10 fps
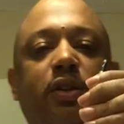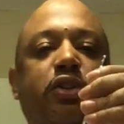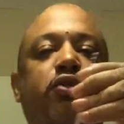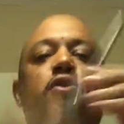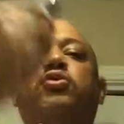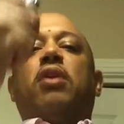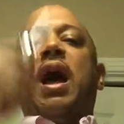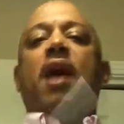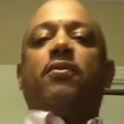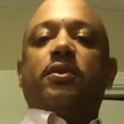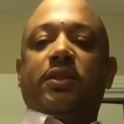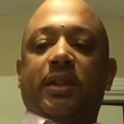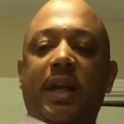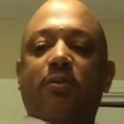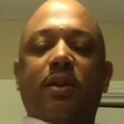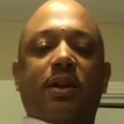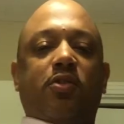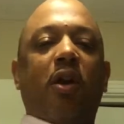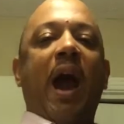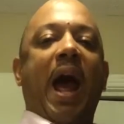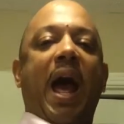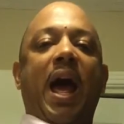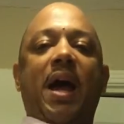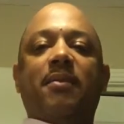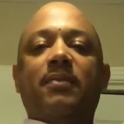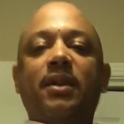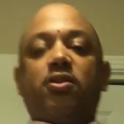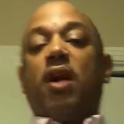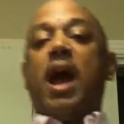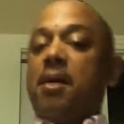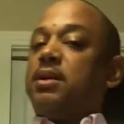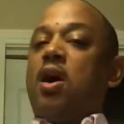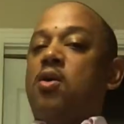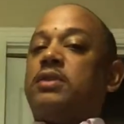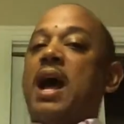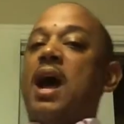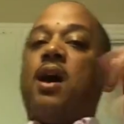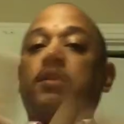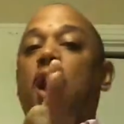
rid of screwdrivers, to get rid of crime. Crime going down.